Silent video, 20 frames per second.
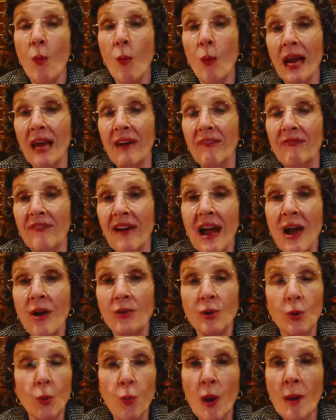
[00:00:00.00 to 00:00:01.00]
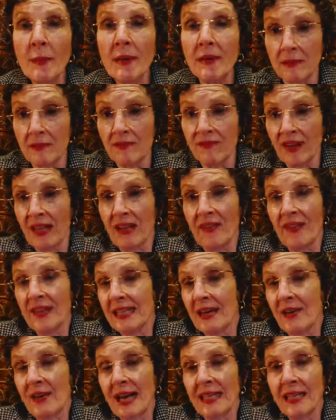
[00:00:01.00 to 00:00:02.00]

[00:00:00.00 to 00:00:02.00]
Well, I have found the women figured this out.